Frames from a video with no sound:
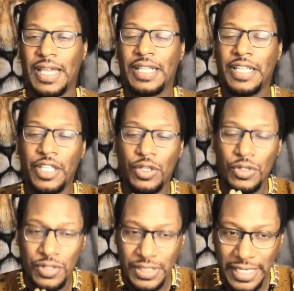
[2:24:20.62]
then
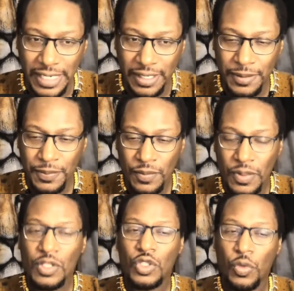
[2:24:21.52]
you'll see
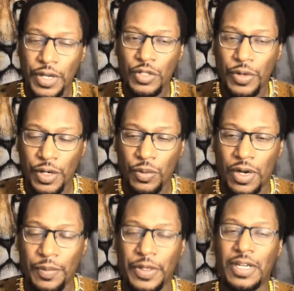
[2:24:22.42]

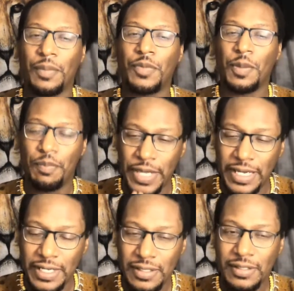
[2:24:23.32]
2021 become the
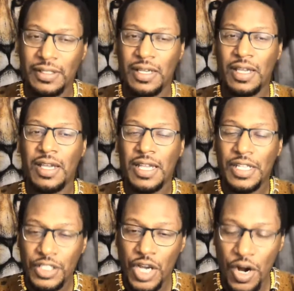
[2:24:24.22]
biggest
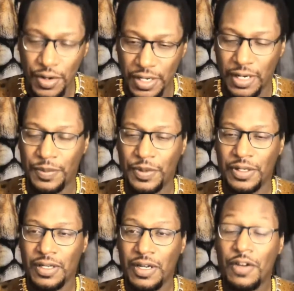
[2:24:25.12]
turn up
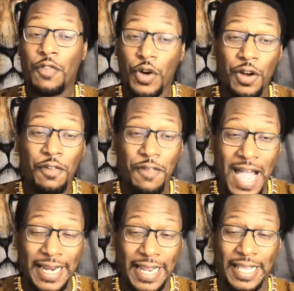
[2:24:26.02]
for your
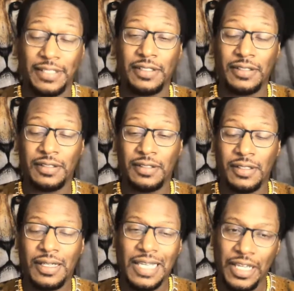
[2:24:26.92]
finances
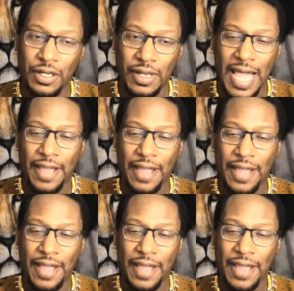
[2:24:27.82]
in your life.